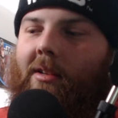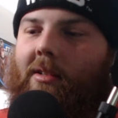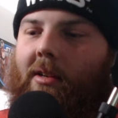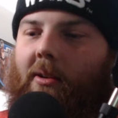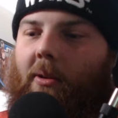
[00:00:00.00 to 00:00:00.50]

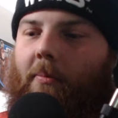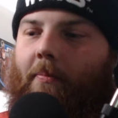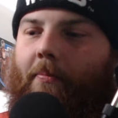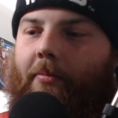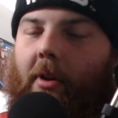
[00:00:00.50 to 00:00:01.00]
So
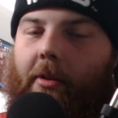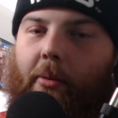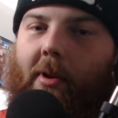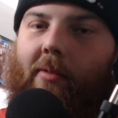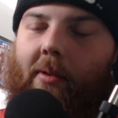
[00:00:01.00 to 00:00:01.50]

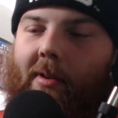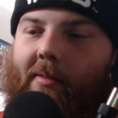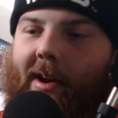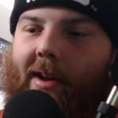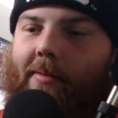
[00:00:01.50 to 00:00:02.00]
3, 4, and
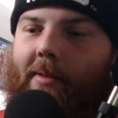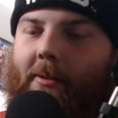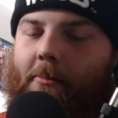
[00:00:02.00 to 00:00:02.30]
5.